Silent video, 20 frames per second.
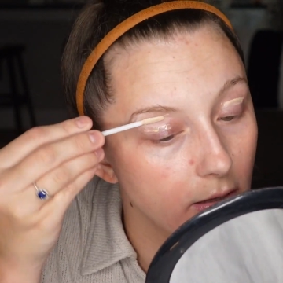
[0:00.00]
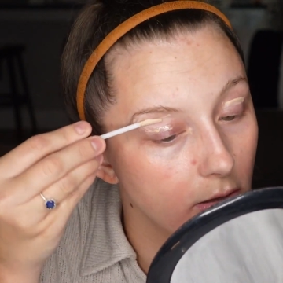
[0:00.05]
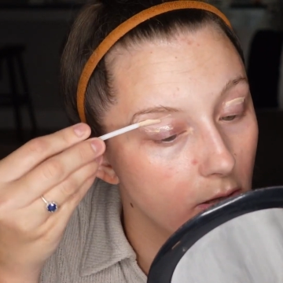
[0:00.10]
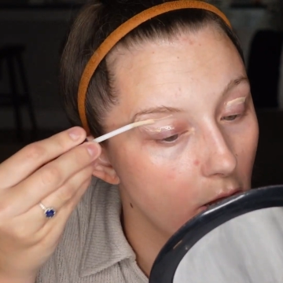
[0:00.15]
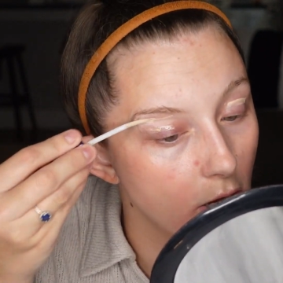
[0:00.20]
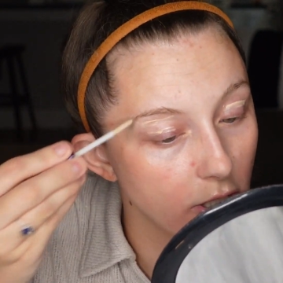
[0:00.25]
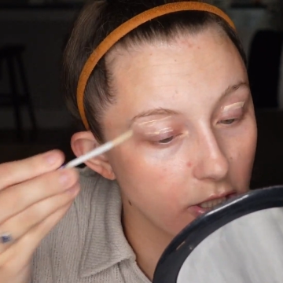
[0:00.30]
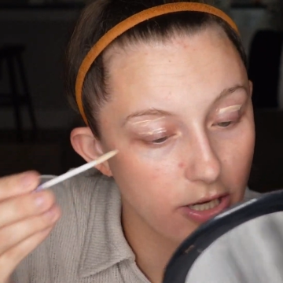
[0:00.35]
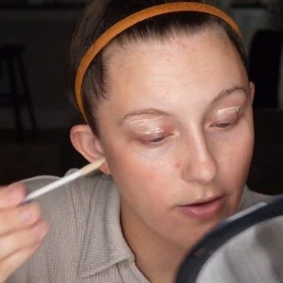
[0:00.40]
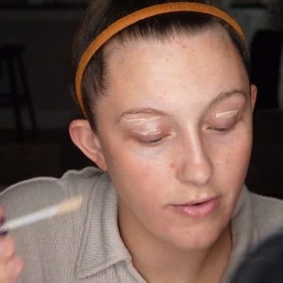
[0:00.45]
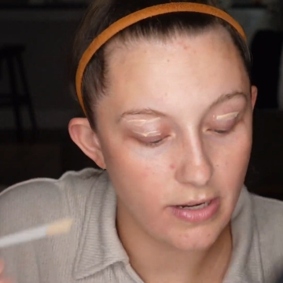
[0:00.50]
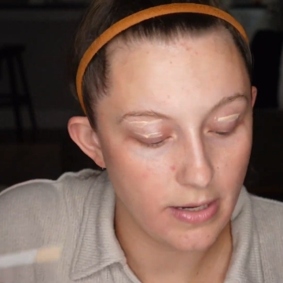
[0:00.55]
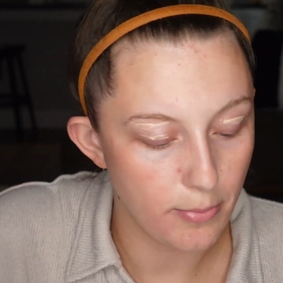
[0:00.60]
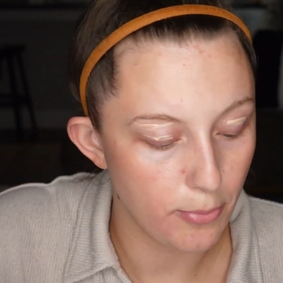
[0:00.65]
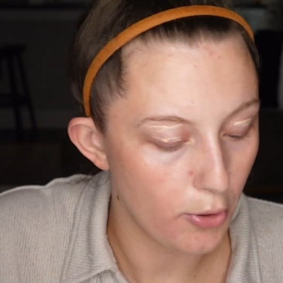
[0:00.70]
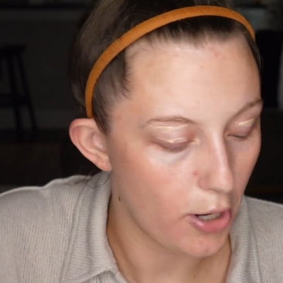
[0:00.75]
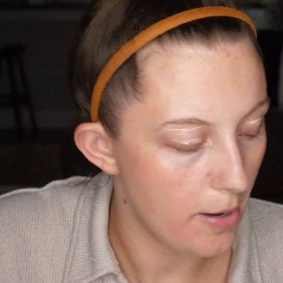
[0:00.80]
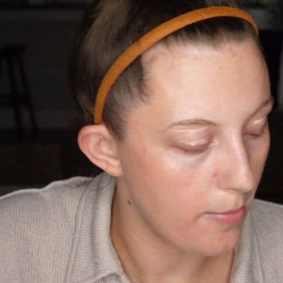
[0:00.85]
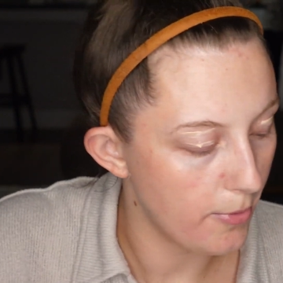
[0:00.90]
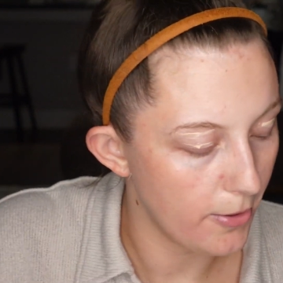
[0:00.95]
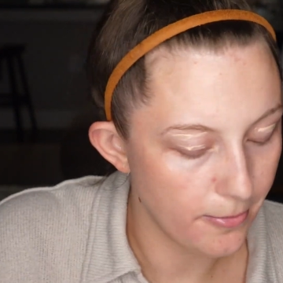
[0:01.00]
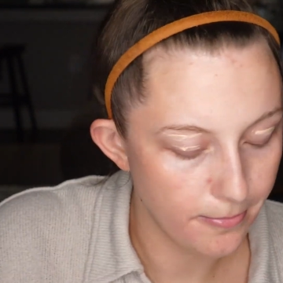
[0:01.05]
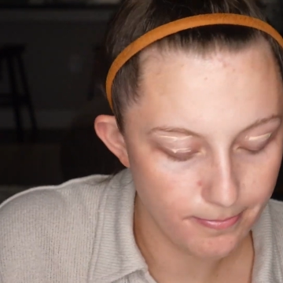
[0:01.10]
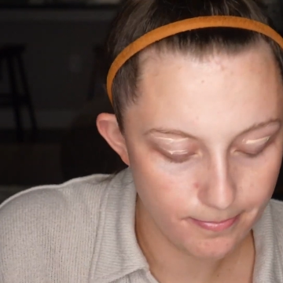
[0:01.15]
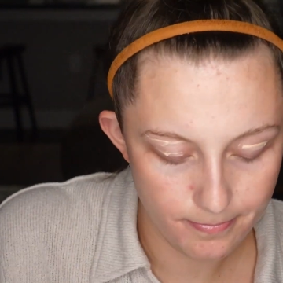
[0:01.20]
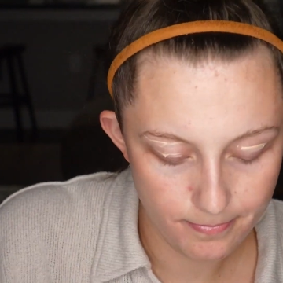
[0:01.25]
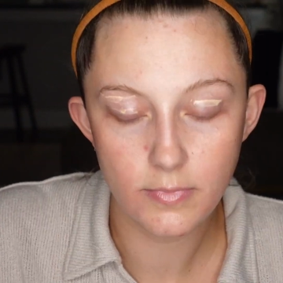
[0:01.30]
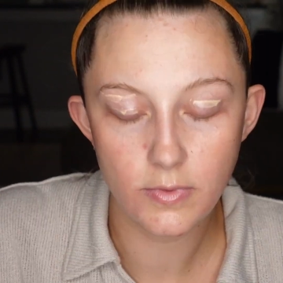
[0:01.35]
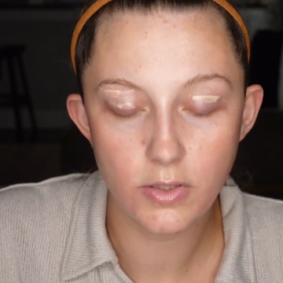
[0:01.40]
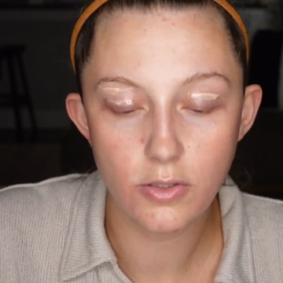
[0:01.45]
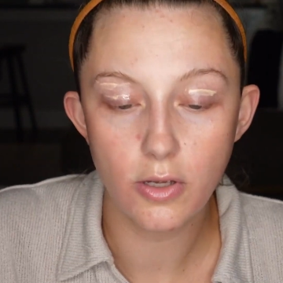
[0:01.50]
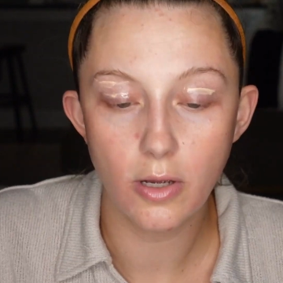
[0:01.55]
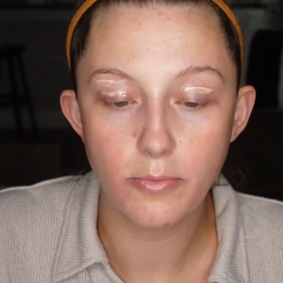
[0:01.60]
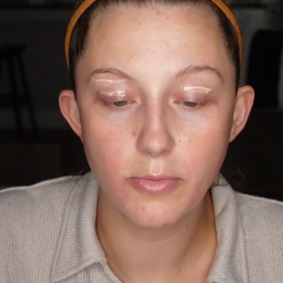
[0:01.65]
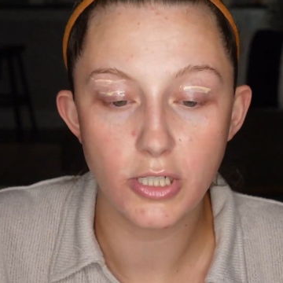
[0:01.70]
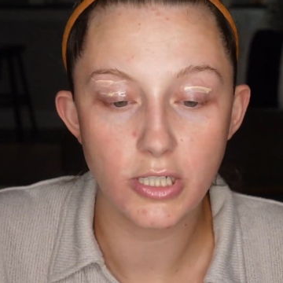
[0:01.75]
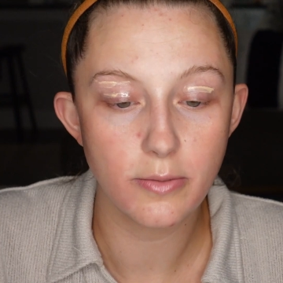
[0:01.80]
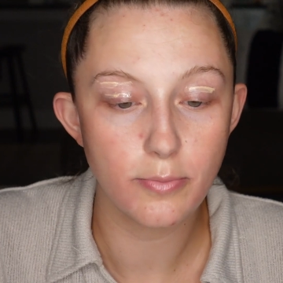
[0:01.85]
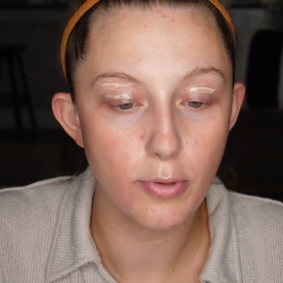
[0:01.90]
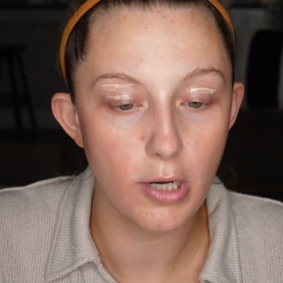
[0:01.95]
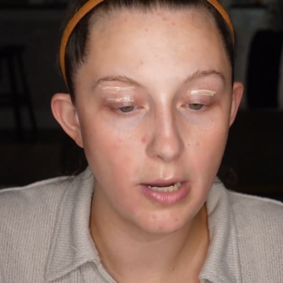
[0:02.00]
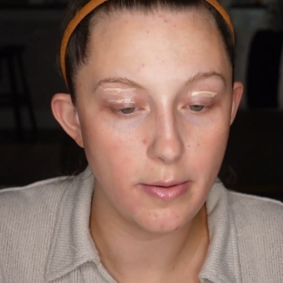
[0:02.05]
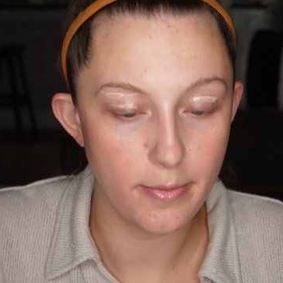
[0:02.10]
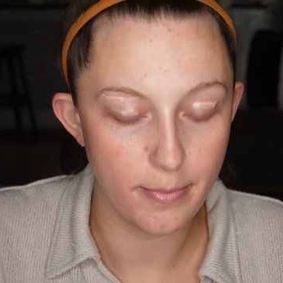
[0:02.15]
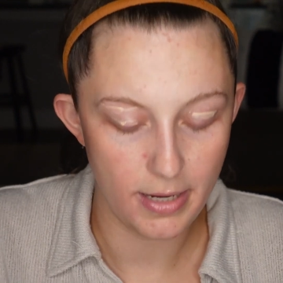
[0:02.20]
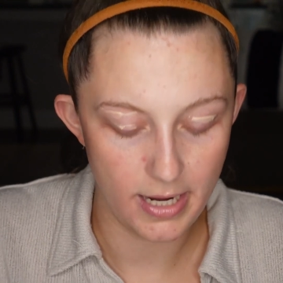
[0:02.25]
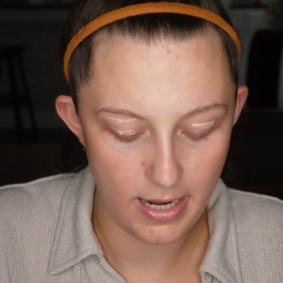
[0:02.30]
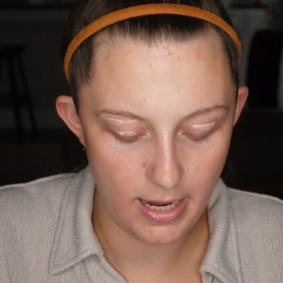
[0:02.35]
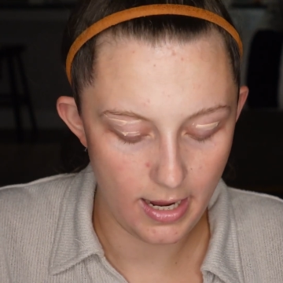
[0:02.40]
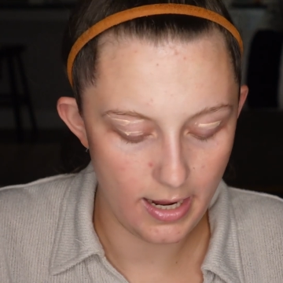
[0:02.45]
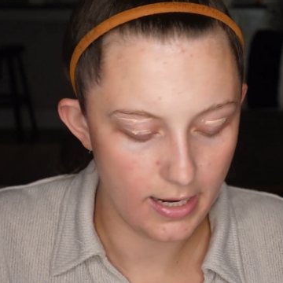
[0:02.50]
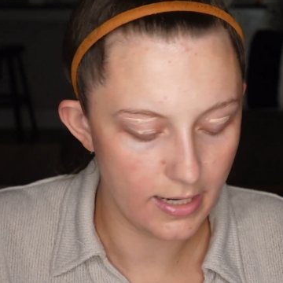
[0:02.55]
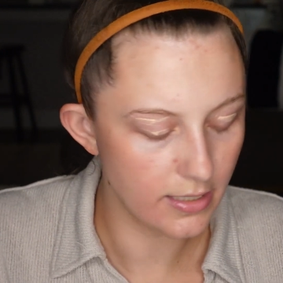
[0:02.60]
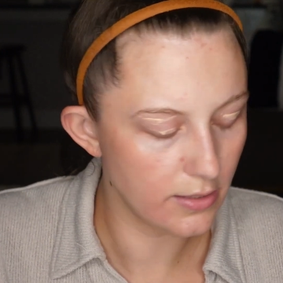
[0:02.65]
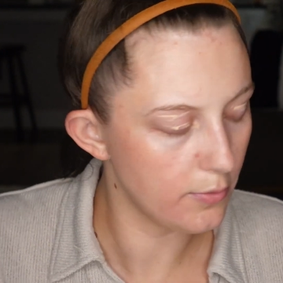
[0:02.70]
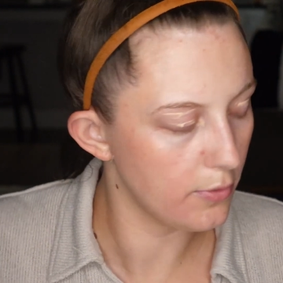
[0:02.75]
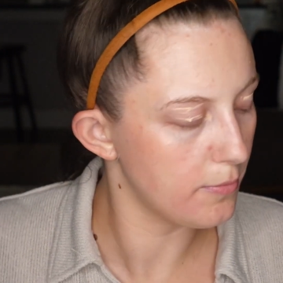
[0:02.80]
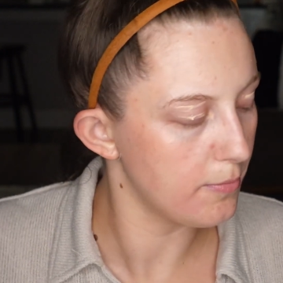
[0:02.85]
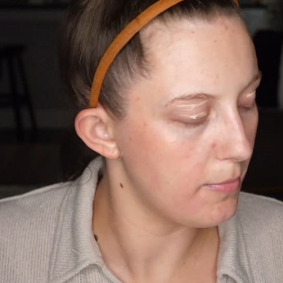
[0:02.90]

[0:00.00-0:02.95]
longevity primer. So I'm just priming my eyes with